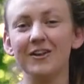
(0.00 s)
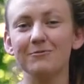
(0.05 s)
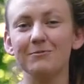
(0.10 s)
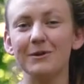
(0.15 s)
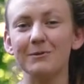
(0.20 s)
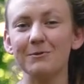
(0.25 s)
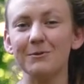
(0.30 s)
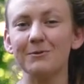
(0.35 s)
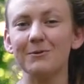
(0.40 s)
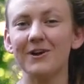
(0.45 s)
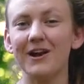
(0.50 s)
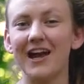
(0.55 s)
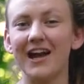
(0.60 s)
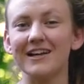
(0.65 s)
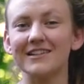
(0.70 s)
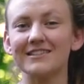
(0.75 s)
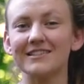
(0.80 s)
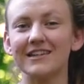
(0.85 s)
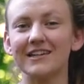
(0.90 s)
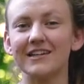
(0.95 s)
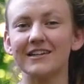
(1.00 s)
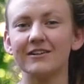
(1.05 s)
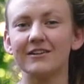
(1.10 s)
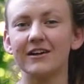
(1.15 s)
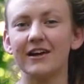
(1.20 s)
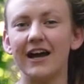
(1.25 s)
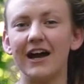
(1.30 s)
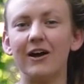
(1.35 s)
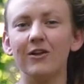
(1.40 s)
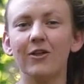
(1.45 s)
of people were asking,
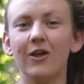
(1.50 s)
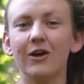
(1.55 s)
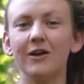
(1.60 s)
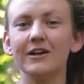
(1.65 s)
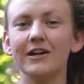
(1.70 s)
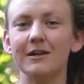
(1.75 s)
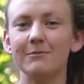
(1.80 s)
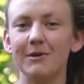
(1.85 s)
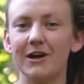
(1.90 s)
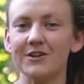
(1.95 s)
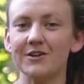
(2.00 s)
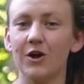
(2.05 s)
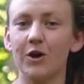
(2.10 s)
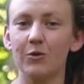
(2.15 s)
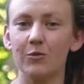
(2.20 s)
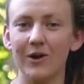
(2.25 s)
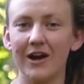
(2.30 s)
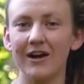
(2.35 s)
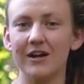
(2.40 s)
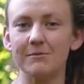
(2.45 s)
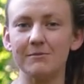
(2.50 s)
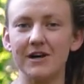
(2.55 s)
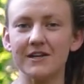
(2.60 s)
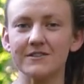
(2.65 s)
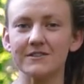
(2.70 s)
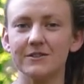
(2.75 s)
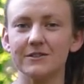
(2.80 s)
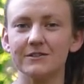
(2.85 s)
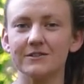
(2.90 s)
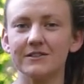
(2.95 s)
how long can my dog wear a
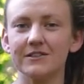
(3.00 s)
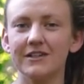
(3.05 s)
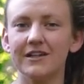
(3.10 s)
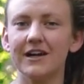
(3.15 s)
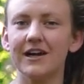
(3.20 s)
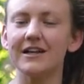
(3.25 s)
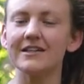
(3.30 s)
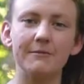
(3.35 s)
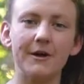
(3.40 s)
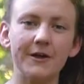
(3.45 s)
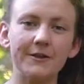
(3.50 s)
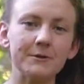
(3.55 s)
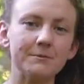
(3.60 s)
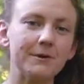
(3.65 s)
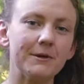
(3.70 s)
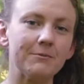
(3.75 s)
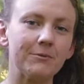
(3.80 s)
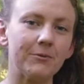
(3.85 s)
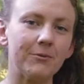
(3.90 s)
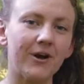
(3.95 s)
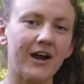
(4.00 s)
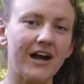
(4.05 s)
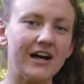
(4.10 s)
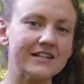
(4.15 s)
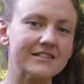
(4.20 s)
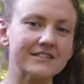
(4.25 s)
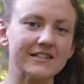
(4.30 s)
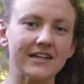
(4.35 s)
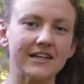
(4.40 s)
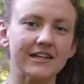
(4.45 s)
muzzle? And other people were
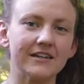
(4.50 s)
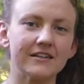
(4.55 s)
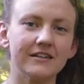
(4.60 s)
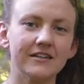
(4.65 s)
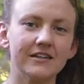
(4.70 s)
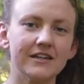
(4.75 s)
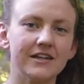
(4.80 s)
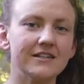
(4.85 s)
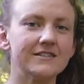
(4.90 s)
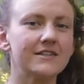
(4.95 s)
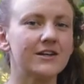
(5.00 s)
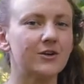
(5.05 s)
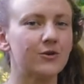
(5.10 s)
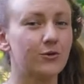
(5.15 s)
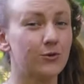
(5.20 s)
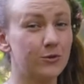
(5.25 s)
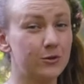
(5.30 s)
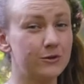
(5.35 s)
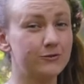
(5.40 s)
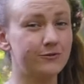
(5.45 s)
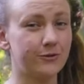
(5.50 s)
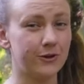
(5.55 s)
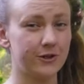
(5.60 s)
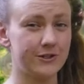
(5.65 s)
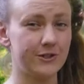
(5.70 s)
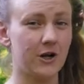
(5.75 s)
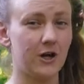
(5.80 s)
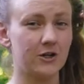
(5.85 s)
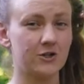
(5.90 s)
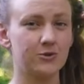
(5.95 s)
asking, is it cruel for
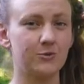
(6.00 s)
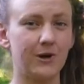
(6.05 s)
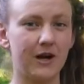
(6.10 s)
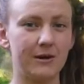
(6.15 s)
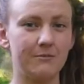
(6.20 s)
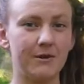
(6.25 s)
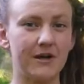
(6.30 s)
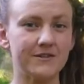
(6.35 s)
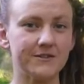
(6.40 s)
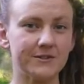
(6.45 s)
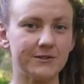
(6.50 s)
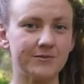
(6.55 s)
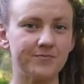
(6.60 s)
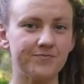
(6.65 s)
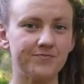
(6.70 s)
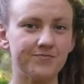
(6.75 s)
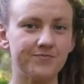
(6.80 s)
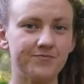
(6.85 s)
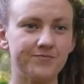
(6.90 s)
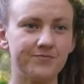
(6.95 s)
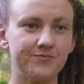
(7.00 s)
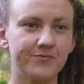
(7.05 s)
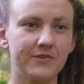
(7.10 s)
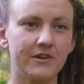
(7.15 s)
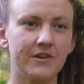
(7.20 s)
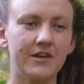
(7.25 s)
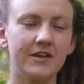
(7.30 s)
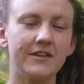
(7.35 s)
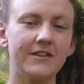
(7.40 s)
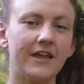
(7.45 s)
a dog to wear a muzzle?
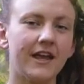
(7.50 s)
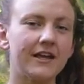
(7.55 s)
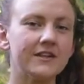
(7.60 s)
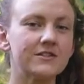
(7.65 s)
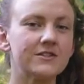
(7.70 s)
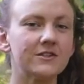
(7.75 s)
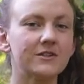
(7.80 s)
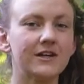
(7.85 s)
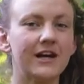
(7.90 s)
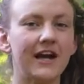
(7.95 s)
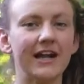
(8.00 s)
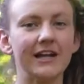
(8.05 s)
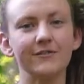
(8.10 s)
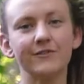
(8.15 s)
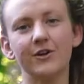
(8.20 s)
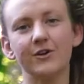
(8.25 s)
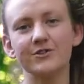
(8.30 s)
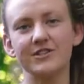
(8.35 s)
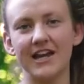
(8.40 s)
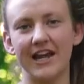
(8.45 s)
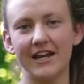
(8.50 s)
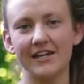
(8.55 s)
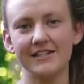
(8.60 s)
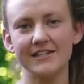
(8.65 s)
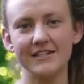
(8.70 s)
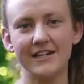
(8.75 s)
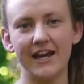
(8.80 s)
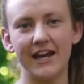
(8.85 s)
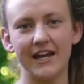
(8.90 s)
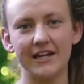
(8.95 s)
The answer kind of goes hand
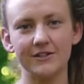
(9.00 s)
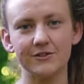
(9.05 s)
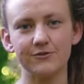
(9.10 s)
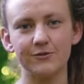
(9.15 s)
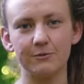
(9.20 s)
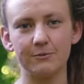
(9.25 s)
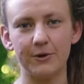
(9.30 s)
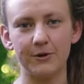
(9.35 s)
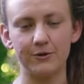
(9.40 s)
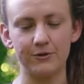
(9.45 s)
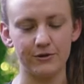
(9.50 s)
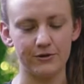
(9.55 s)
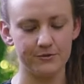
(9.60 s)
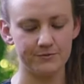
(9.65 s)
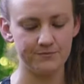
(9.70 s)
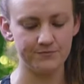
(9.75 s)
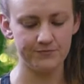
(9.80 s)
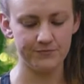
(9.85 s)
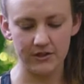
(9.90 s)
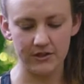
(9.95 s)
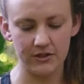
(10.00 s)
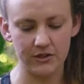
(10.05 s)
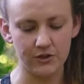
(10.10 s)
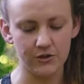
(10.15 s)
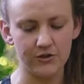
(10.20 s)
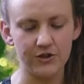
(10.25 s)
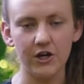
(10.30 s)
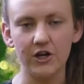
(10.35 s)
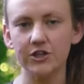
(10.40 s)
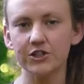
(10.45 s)
in hand for both.
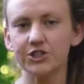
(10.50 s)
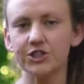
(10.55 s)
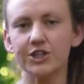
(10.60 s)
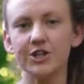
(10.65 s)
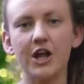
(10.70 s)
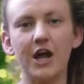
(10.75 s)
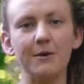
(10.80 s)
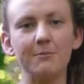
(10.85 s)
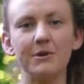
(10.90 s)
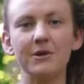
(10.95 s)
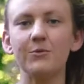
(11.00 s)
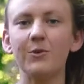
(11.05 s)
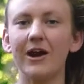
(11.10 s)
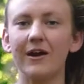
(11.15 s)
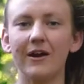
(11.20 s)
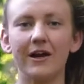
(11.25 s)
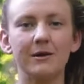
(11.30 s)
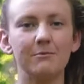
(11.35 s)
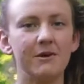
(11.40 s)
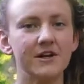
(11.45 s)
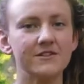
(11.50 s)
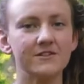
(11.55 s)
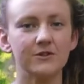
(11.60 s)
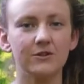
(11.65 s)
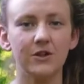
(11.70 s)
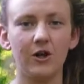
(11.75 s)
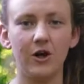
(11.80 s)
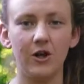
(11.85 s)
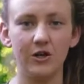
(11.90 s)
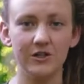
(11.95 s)
Your dog should not be wearing a
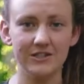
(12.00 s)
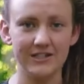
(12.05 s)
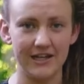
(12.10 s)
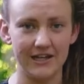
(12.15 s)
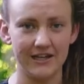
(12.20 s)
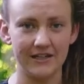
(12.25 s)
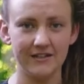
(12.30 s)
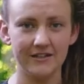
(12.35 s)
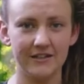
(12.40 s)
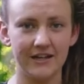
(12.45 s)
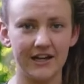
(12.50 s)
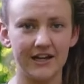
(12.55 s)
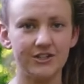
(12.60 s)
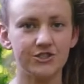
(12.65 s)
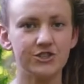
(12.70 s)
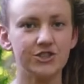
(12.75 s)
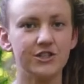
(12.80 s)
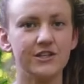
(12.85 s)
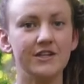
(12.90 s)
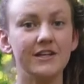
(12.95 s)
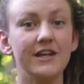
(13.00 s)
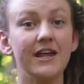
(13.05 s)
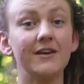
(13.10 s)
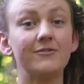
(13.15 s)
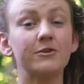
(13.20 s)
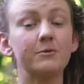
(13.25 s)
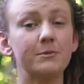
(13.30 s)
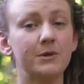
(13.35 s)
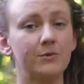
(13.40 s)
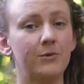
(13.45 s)
muzzle all day and should
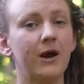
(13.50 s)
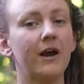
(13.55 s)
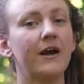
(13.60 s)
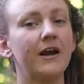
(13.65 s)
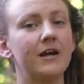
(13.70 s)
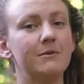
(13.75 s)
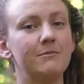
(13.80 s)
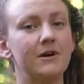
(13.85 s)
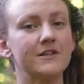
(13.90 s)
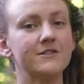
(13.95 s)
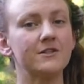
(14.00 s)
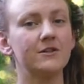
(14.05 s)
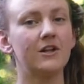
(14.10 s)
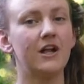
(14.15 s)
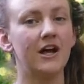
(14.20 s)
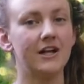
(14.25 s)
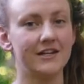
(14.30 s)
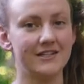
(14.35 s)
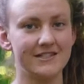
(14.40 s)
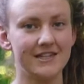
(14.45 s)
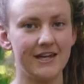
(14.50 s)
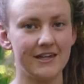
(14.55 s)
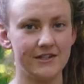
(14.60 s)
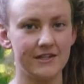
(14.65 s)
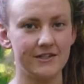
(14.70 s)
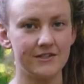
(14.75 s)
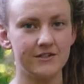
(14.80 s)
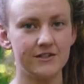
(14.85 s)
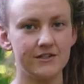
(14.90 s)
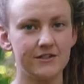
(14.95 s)
never be wearing a muzzle
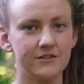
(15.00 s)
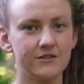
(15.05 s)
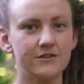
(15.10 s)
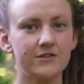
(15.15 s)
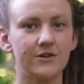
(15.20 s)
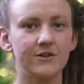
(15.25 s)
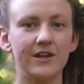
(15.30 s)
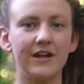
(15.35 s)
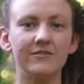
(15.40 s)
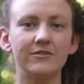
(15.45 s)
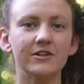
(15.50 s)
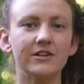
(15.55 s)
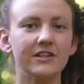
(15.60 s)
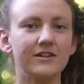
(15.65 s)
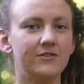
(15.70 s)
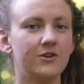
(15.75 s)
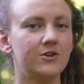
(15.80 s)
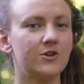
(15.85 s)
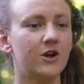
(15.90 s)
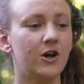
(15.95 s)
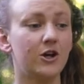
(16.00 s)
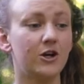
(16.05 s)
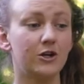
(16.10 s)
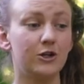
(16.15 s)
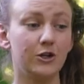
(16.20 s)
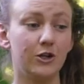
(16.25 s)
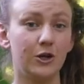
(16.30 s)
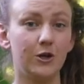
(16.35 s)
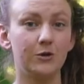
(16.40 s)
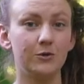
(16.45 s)
unattended. So never leave your dog
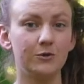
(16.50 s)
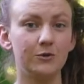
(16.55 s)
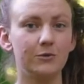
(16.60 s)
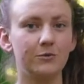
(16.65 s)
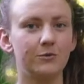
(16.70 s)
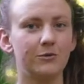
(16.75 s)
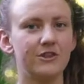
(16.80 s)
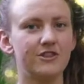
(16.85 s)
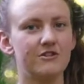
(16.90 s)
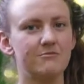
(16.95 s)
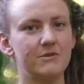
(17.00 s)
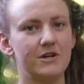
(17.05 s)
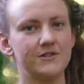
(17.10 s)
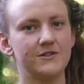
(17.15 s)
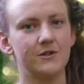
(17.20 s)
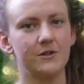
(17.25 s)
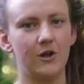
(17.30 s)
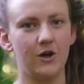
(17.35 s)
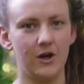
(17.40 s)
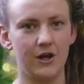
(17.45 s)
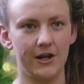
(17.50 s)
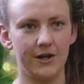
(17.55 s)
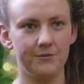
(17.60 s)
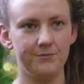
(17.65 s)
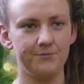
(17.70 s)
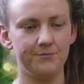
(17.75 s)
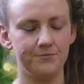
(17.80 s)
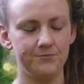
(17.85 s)
alone with the muzzle on.